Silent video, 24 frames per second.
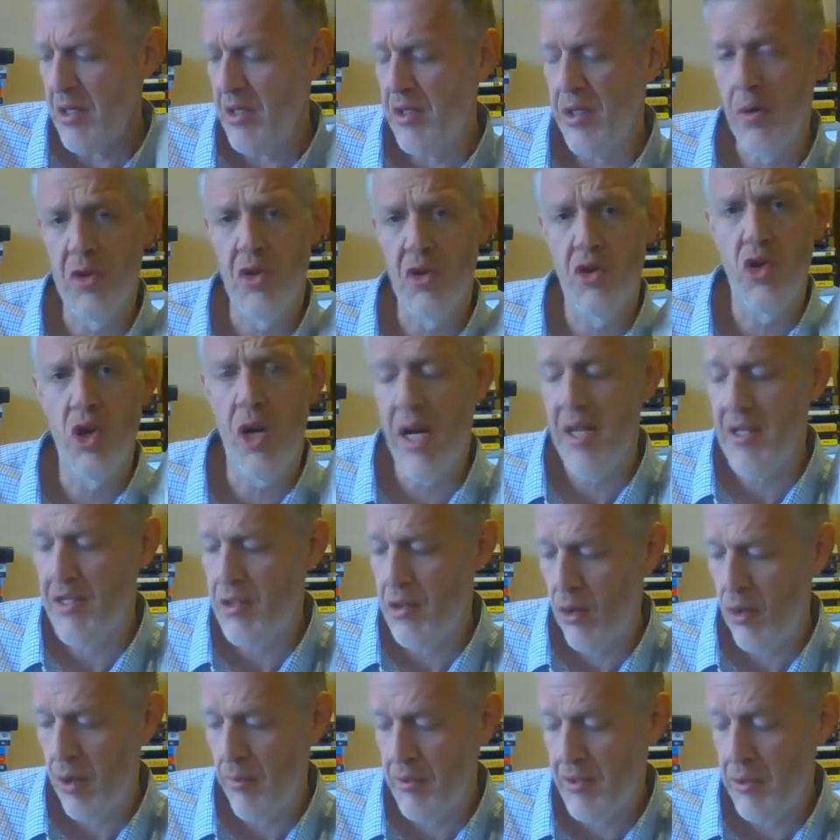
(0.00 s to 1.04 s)
So it's John
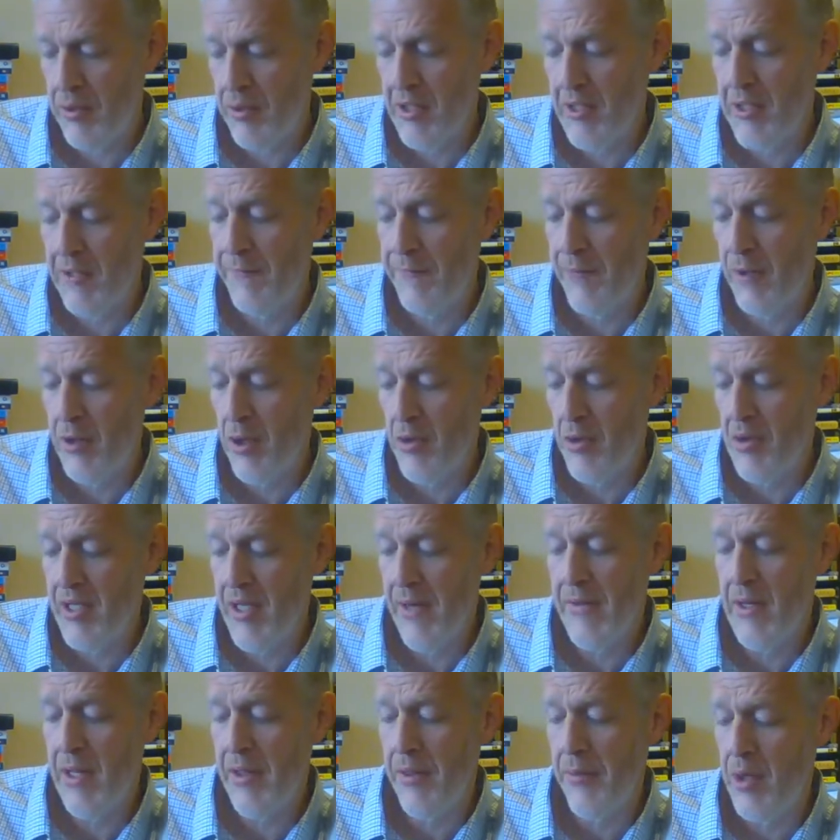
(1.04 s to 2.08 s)
Stuart, so this is footnote
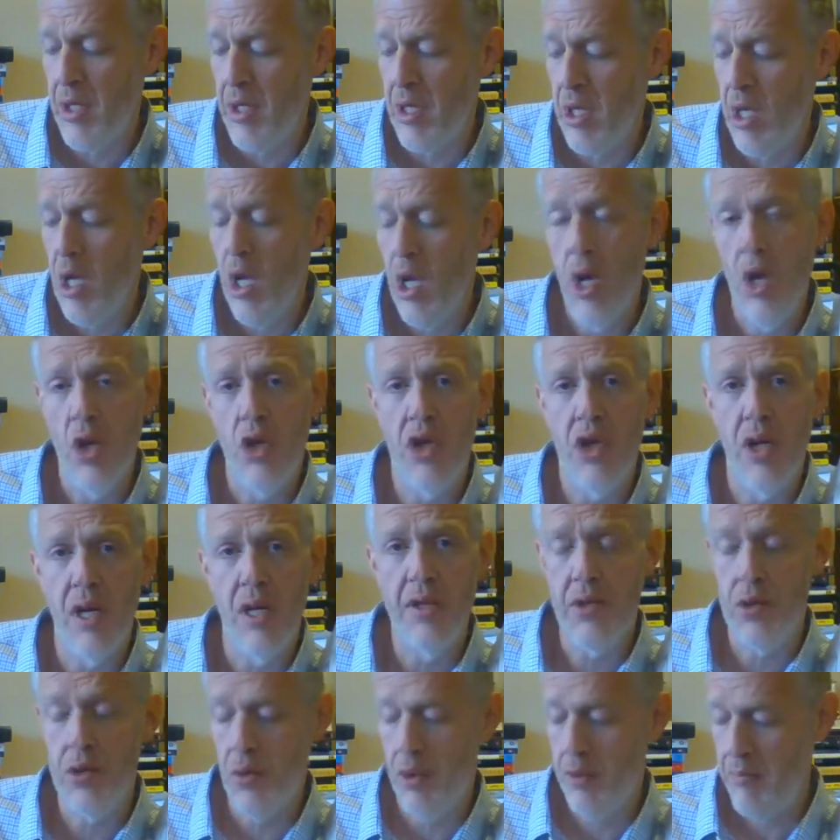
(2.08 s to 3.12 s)
seventy-three.
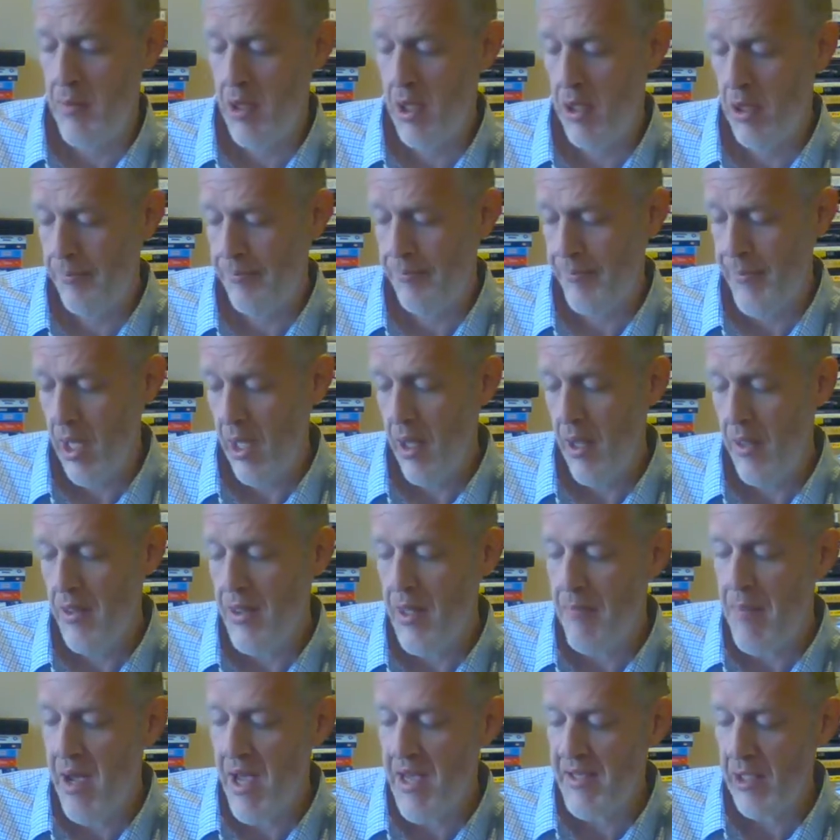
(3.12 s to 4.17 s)
John Stuart Mill,
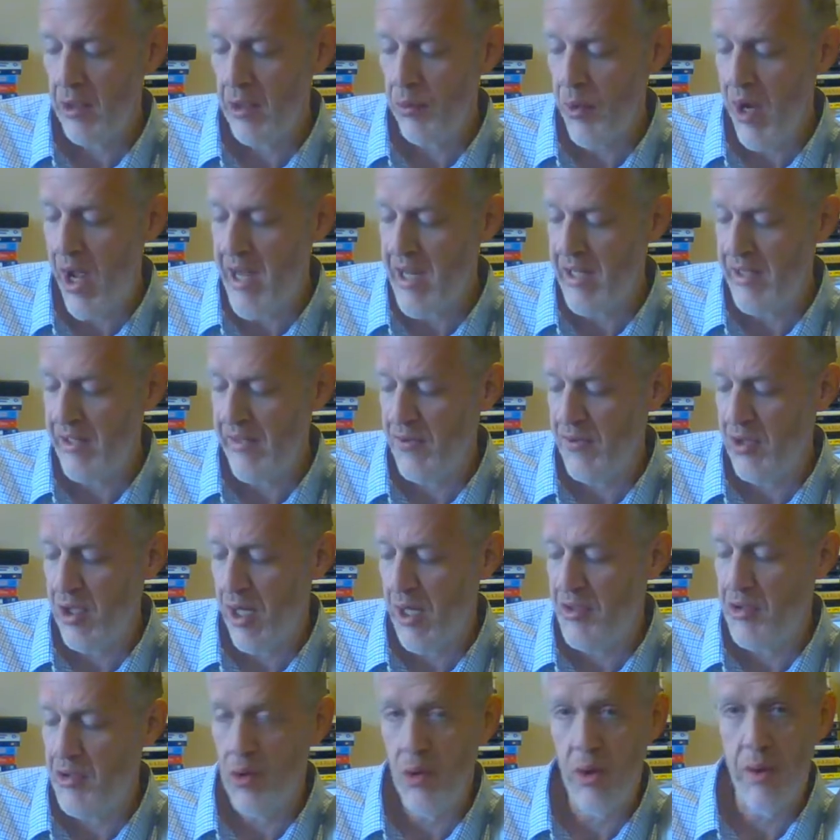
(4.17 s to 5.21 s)
The Basic Writings of
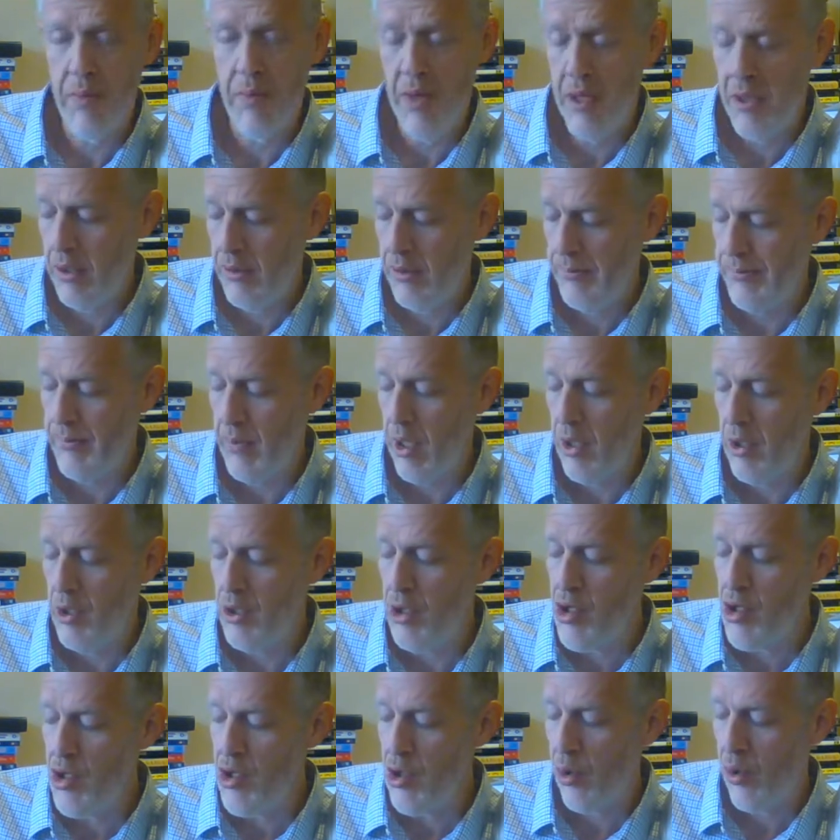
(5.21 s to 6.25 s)
John Stuart Mill,
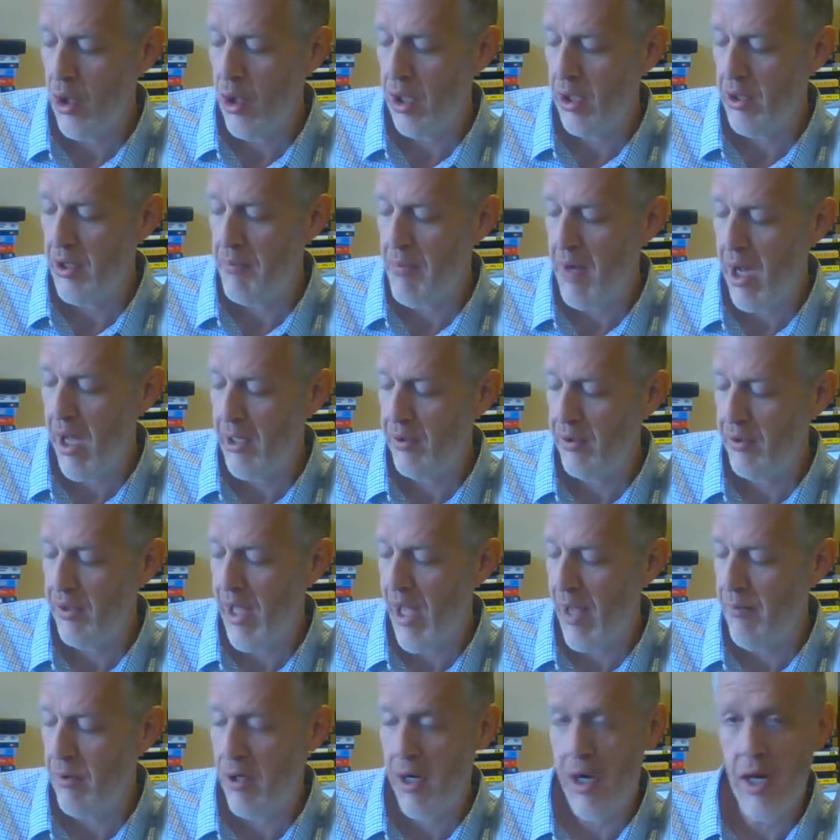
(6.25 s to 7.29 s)
New York, The Modern
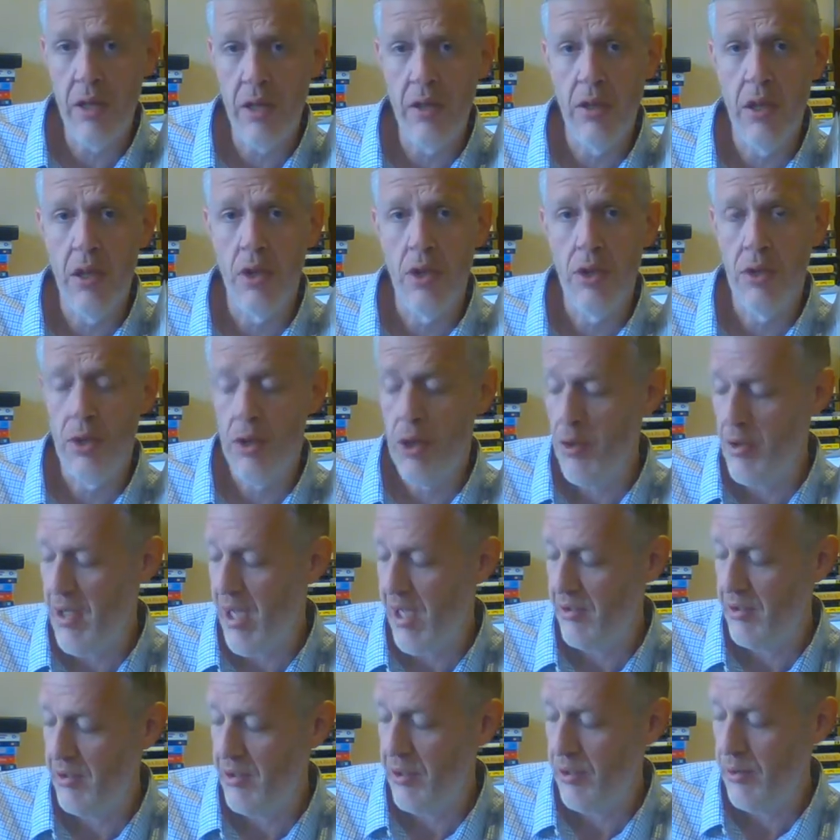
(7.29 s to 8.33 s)
Library, two
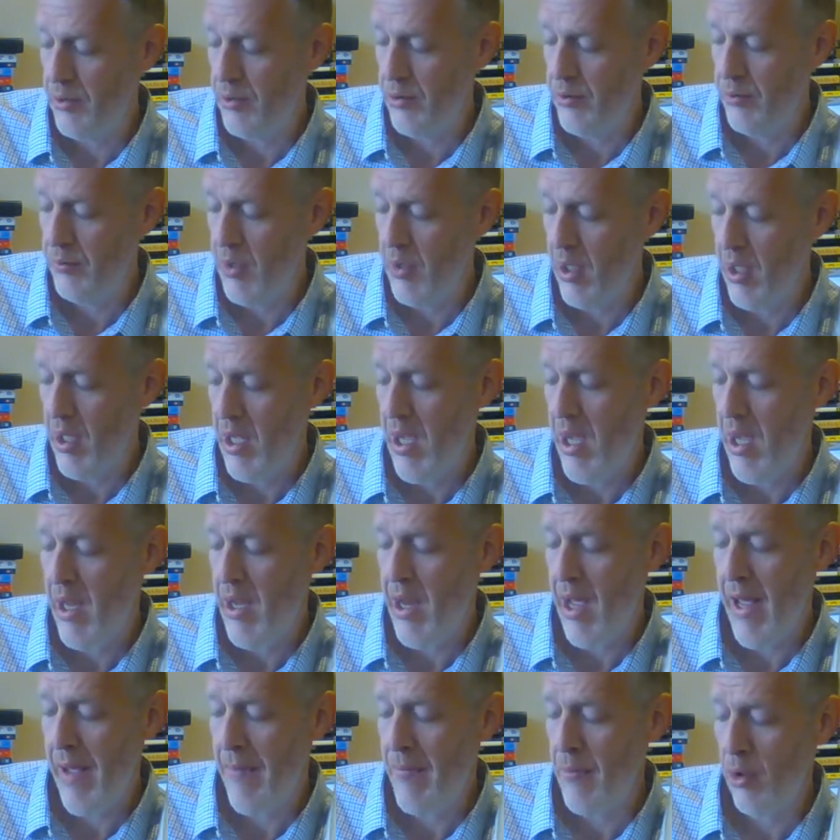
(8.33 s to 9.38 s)
thousand two,
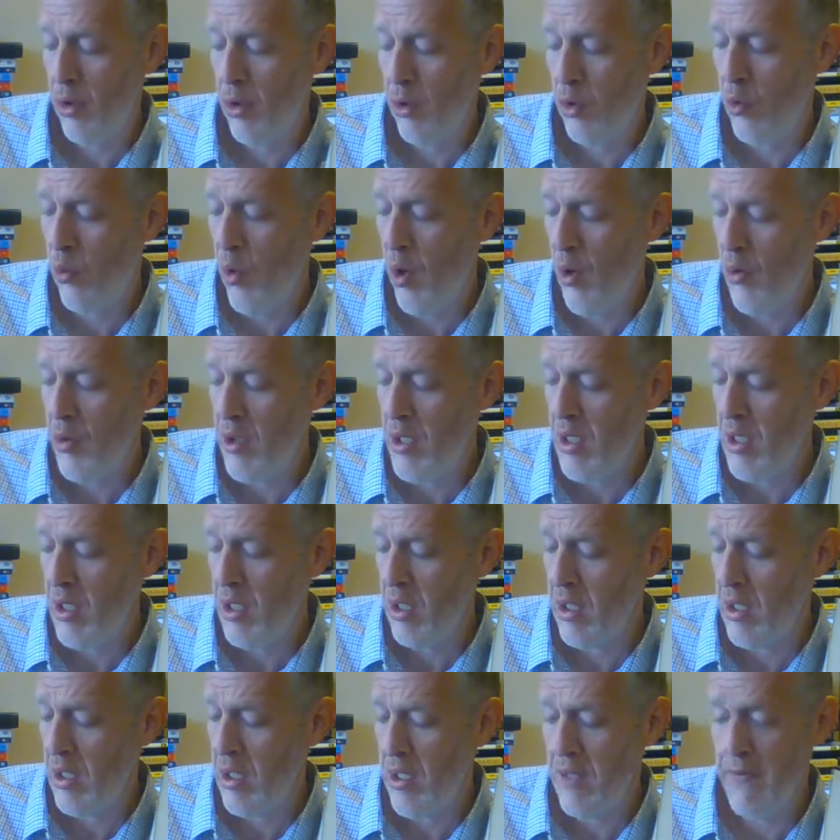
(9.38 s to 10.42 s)
and I'm
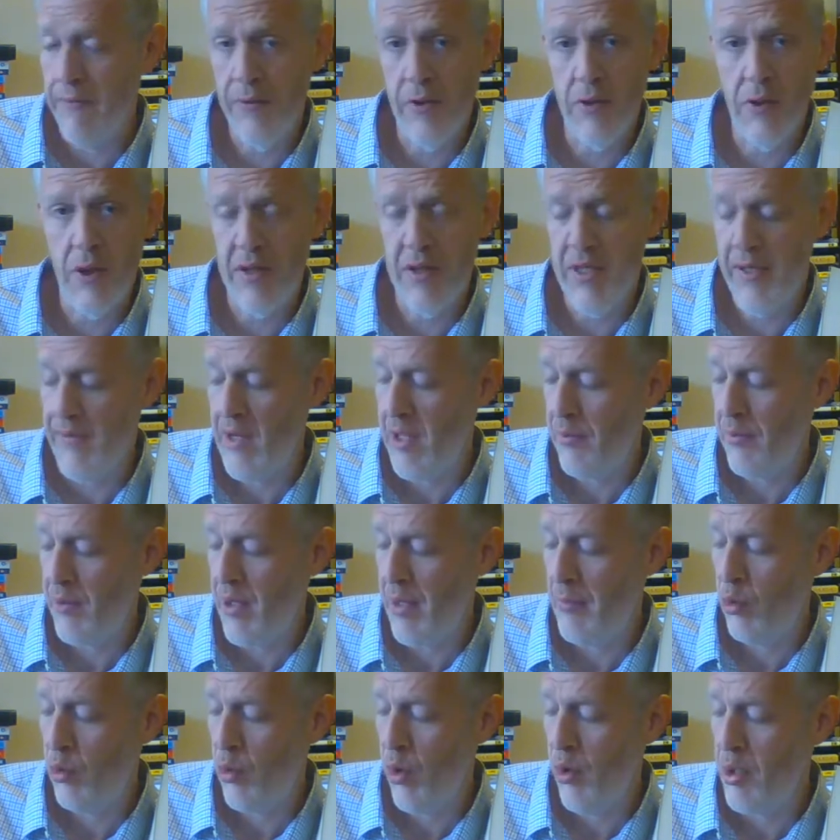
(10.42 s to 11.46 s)
quoting in footnote seventy-three,
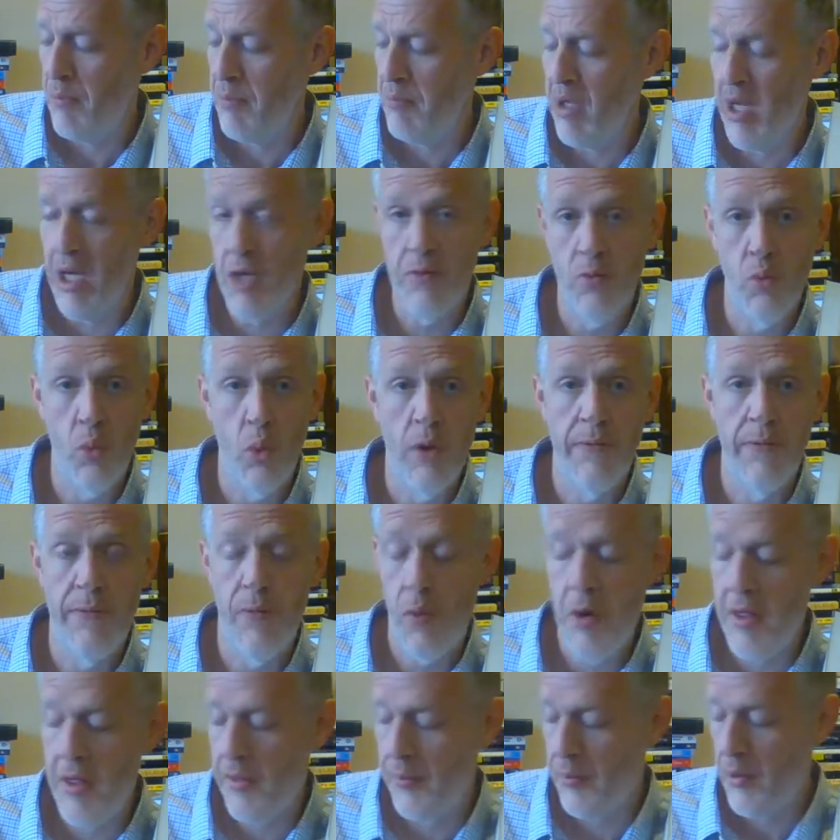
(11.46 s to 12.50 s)
I'm quoting page one
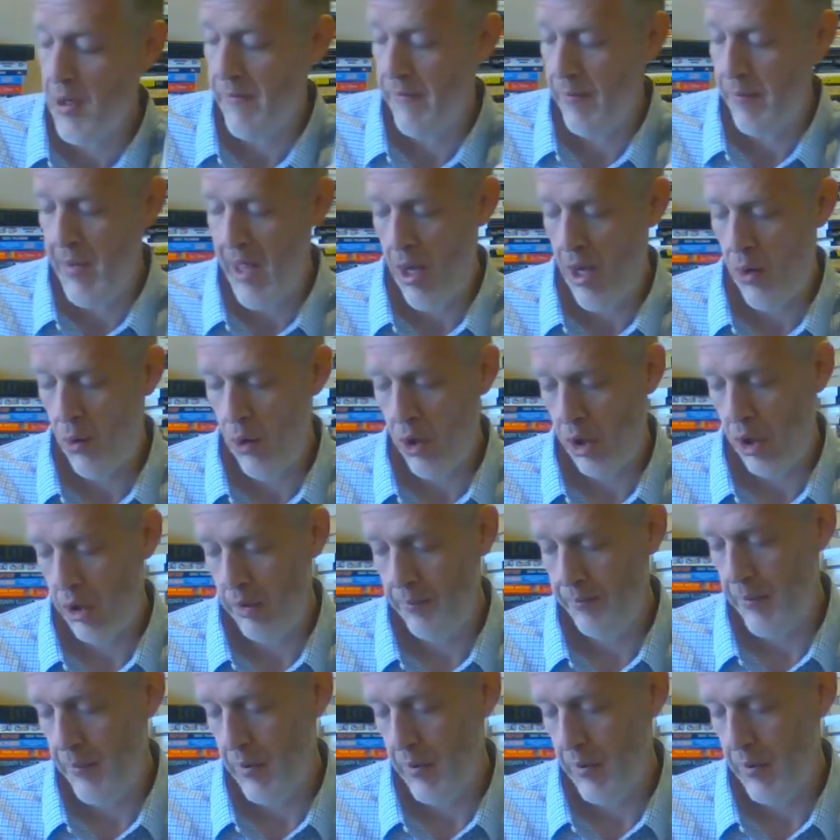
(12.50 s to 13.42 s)
forty-three from that work.